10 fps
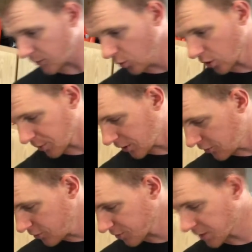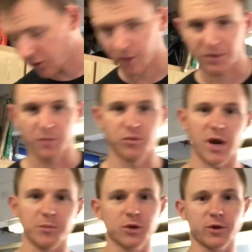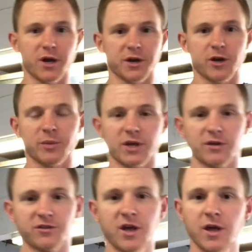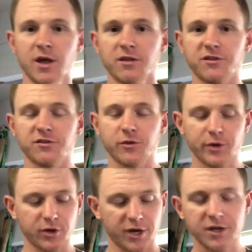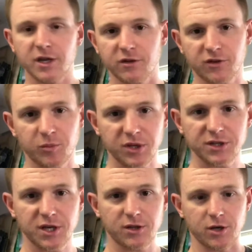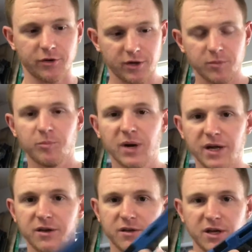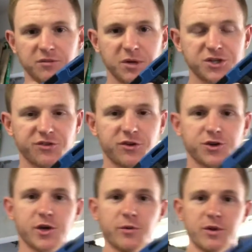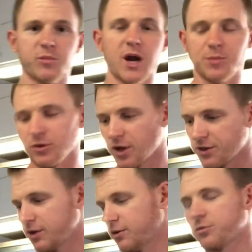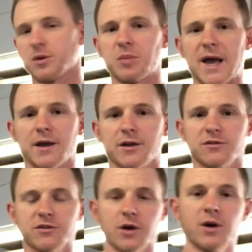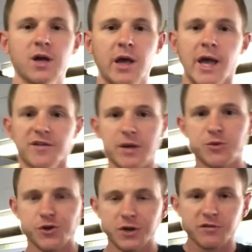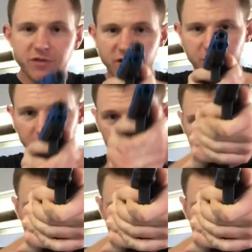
What I'm going to do is I'm going to grab my bright blue gun here because this is a real gun. It is completely unloaded, but it's much easier to show you with a bright blue gun than it is with a black gun. So, if I'm shooting in front of me,